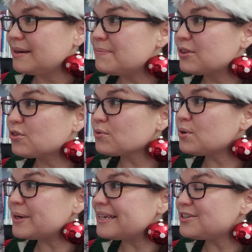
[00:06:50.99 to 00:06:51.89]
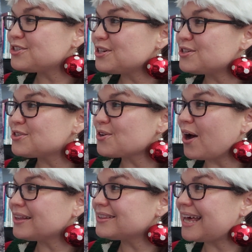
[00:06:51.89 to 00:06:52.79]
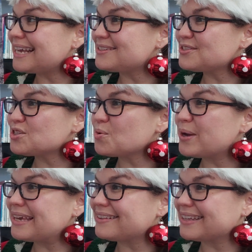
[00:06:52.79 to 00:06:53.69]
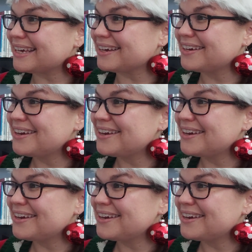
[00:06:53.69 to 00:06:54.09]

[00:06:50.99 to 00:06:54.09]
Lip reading: but through it she saw lights twinkling.